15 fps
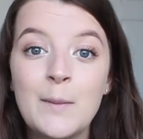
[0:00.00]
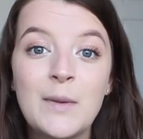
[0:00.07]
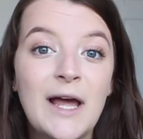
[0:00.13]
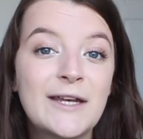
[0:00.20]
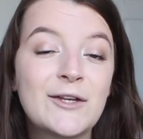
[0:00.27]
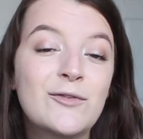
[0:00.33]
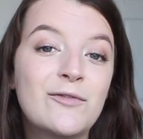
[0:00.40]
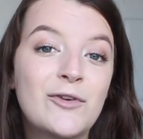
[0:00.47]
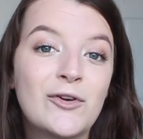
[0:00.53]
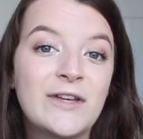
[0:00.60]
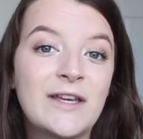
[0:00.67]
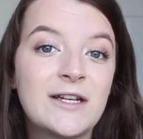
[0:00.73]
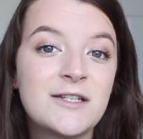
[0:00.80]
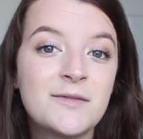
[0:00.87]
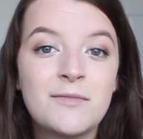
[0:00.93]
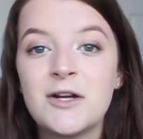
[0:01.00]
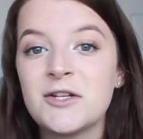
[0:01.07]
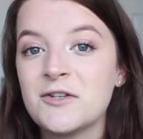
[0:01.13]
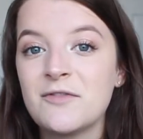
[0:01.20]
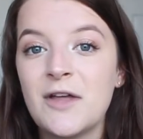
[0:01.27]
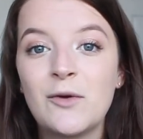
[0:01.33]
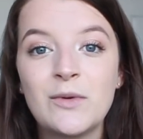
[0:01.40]
I'm planning on vlogging as
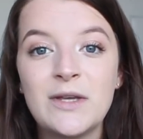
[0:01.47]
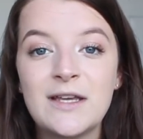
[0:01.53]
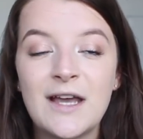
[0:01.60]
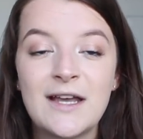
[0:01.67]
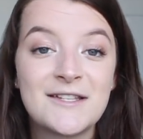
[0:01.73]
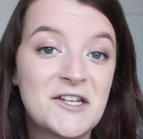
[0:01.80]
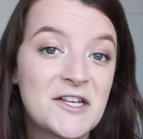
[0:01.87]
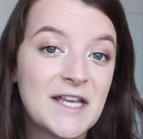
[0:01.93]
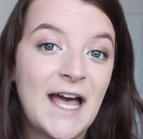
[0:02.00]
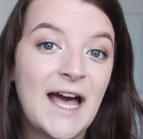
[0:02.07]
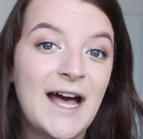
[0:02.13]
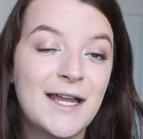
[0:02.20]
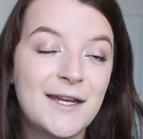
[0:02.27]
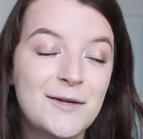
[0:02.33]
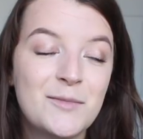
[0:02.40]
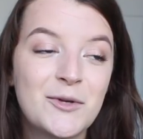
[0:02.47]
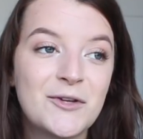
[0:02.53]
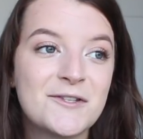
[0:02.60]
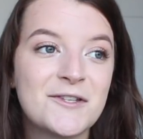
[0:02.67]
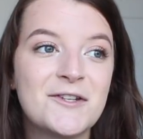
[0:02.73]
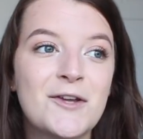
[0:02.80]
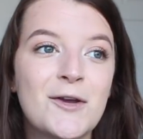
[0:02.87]
much of that week as I can
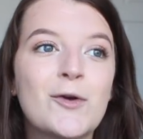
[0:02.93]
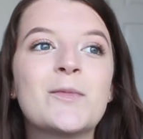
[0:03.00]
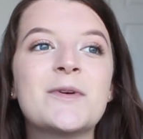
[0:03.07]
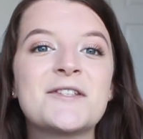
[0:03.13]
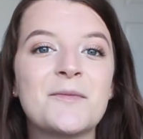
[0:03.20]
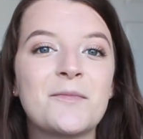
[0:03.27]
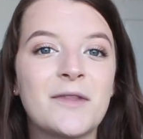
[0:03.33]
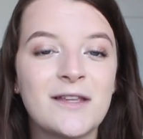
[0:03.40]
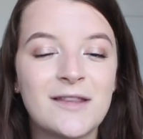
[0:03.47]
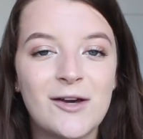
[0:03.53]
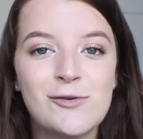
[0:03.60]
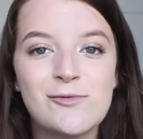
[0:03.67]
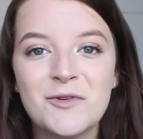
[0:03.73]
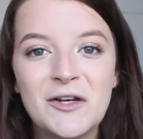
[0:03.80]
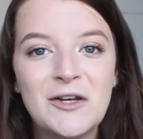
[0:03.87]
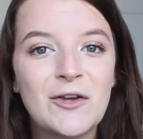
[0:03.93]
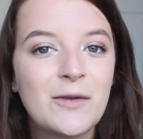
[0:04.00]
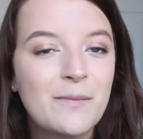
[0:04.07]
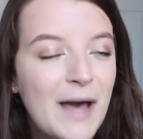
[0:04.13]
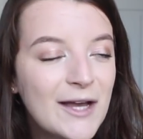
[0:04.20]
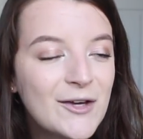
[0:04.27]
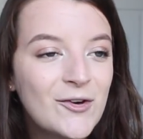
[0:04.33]
because I know it will be something that i want to
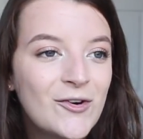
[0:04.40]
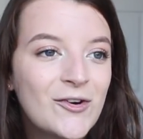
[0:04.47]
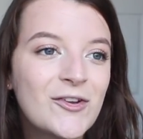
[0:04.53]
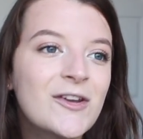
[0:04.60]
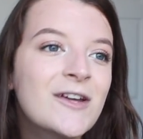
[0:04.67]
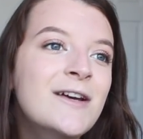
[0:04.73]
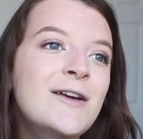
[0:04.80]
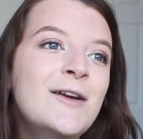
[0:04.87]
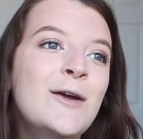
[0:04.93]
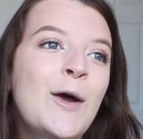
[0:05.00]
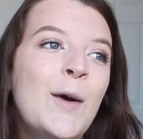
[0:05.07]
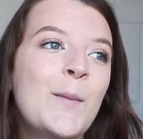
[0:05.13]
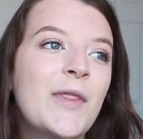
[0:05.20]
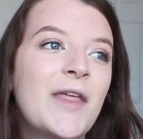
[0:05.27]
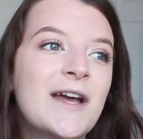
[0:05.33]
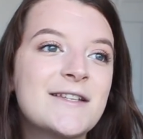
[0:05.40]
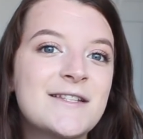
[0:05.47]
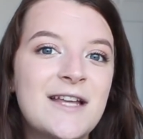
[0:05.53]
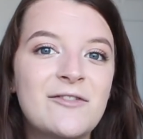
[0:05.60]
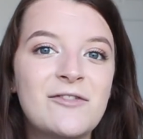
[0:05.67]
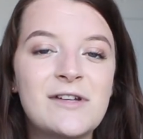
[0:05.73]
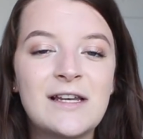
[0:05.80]
look back on but that is
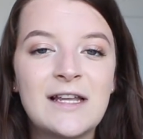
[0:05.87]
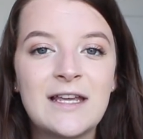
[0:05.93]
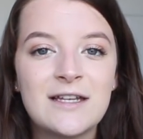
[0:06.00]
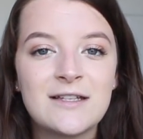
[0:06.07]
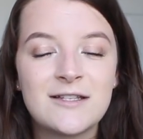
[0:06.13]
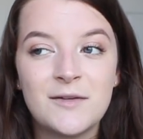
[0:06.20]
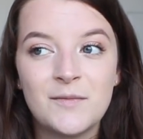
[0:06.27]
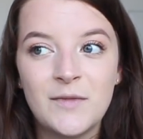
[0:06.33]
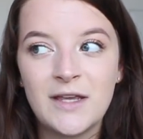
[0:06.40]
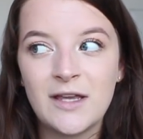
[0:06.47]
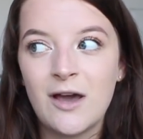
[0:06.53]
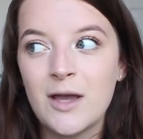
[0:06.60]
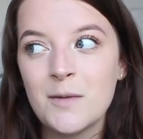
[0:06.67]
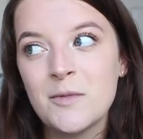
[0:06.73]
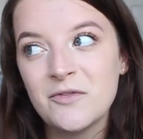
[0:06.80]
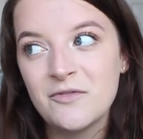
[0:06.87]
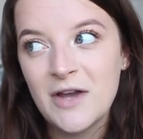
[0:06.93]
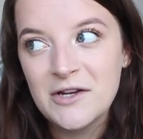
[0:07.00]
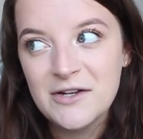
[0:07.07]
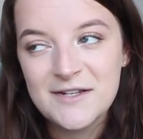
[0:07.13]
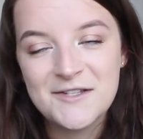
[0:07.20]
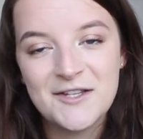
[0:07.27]
definitely something I'm
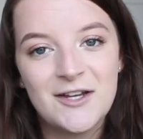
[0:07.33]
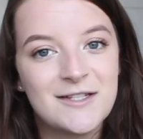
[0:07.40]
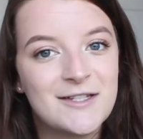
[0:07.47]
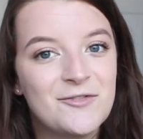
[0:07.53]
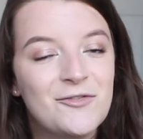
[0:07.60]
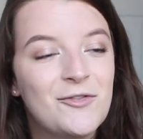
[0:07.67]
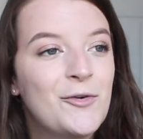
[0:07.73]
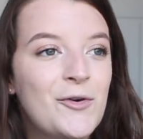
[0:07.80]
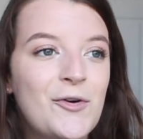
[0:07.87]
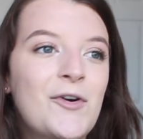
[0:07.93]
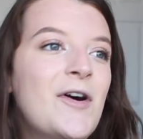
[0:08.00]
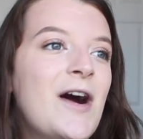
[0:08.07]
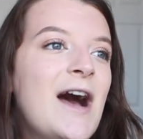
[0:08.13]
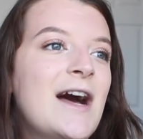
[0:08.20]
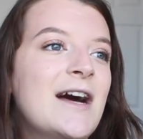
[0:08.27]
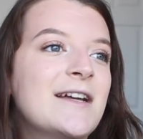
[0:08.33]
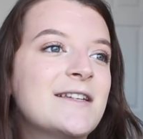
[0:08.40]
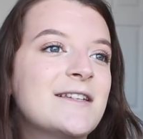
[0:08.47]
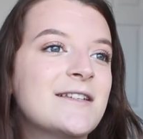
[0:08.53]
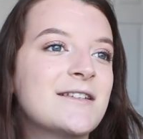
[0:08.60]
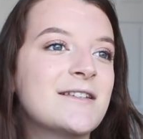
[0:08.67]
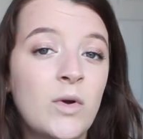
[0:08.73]
very excited for
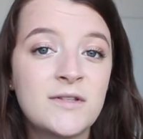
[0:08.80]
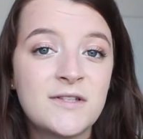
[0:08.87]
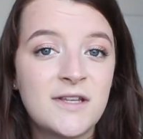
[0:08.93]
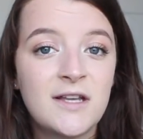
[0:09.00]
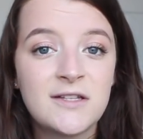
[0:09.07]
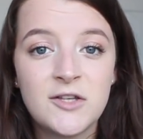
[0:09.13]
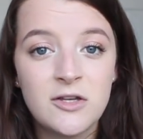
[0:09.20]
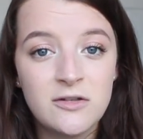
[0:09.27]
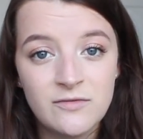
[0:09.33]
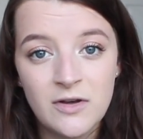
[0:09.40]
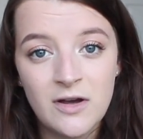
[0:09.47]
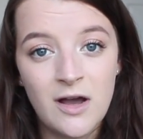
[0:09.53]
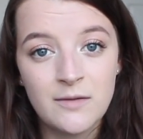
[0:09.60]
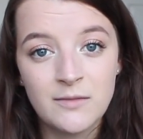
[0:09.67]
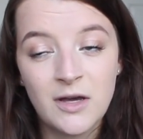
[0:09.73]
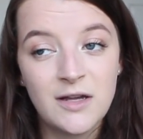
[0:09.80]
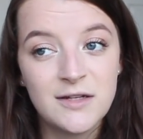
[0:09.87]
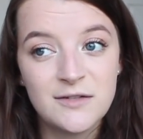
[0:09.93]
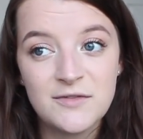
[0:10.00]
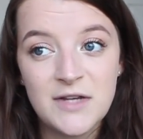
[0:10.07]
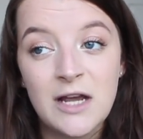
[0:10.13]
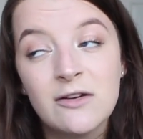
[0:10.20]
and once that's over I'm
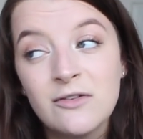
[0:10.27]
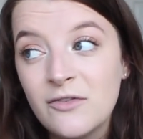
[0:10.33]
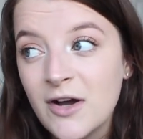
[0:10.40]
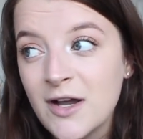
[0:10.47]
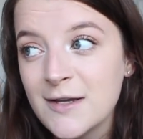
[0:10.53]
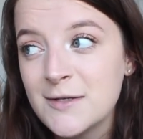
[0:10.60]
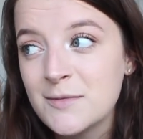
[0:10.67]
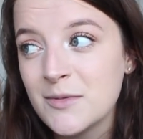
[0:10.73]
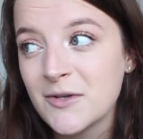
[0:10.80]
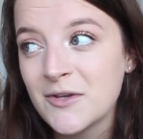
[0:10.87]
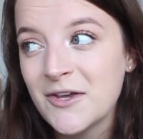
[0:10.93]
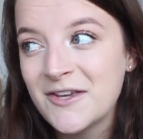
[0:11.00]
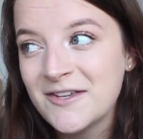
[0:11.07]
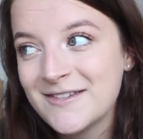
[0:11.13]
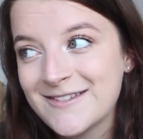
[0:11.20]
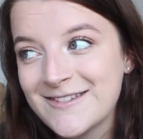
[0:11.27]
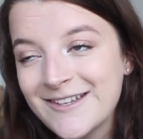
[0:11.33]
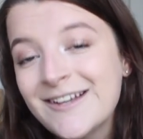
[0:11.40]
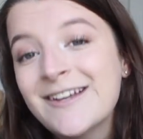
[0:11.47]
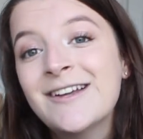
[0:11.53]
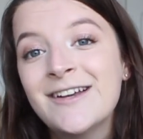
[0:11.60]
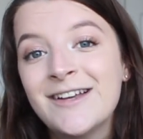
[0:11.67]
kind of terrified
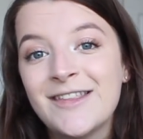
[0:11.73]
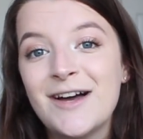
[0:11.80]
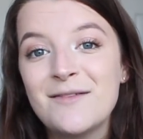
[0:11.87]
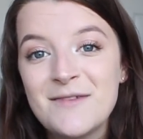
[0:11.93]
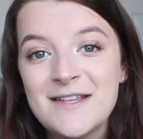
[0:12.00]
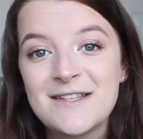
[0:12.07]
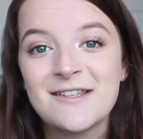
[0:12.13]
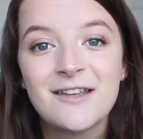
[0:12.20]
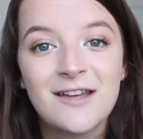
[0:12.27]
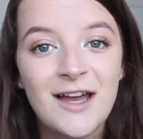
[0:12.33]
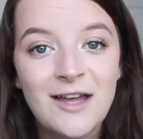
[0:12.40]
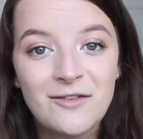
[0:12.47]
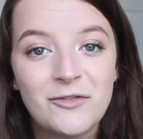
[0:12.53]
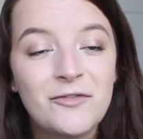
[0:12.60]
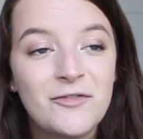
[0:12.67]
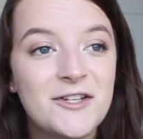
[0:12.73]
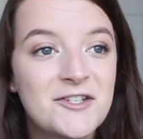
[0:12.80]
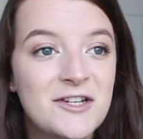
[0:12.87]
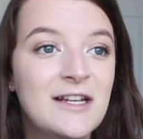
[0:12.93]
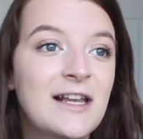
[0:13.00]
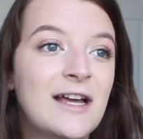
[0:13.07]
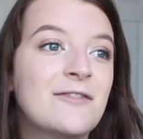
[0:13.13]
because that means like I have
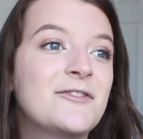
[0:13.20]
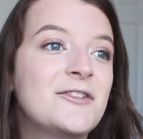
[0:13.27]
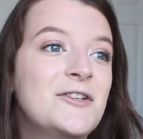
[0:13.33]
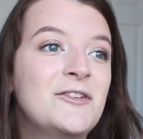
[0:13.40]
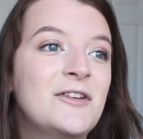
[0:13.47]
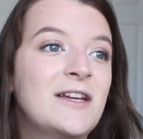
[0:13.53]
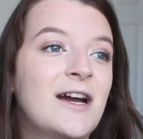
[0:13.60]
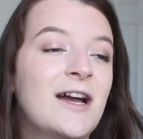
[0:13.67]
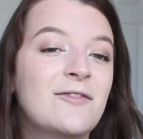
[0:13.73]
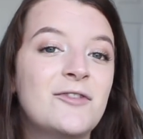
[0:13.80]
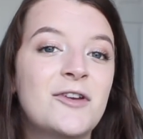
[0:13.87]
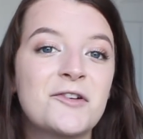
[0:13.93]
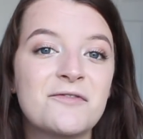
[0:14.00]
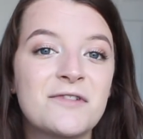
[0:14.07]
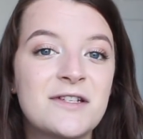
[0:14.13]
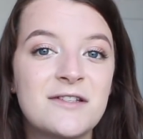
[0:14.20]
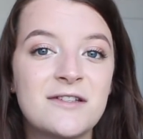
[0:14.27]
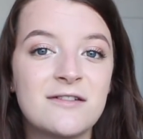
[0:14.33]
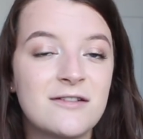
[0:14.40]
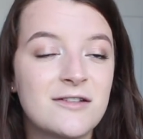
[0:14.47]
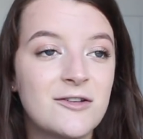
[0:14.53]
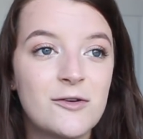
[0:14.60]
officially left uni I have no
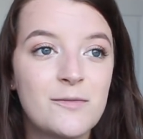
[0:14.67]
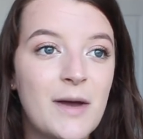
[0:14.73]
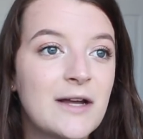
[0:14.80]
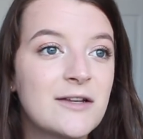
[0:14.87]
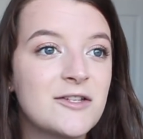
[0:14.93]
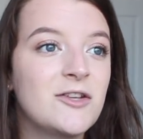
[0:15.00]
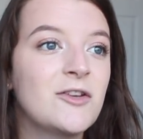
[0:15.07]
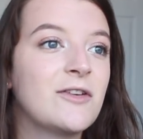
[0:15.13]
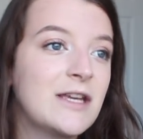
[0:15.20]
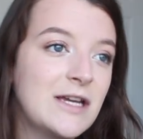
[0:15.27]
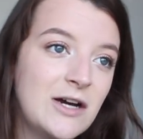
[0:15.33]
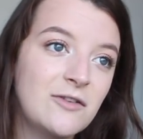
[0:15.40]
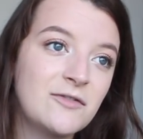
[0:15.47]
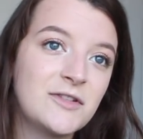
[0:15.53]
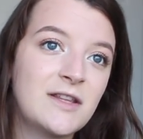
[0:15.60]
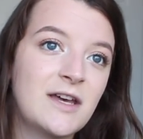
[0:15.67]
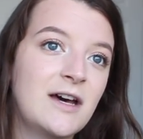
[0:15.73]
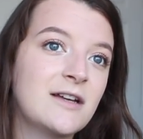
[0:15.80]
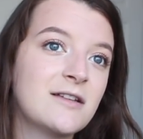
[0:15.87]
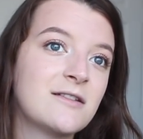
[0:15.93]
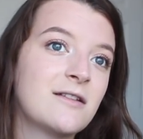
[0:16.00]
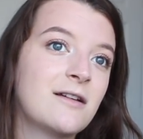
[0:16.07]
reason to go back to uni after
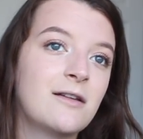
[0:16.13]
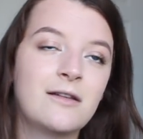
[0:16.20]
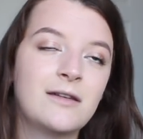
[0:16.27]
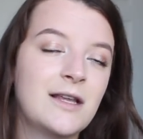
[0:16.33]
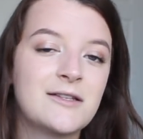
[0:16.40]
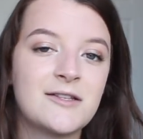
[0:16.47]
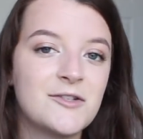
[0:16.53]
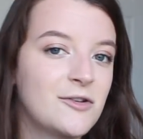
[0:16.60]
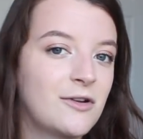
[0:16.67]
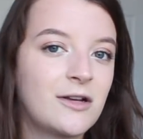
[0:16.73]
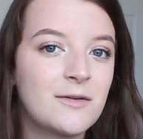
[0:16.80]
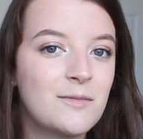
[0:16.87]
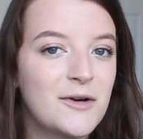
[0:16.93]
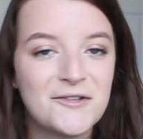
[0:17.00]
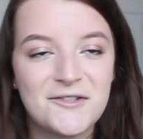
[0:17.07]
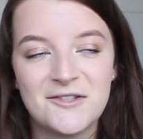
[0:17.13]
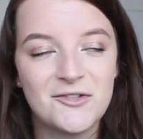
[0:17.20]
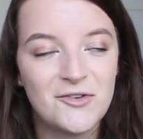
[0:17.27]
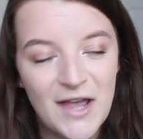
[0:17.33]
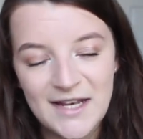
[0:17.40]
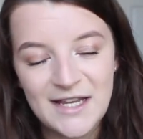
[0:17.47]
that uh, unless I do like a master's or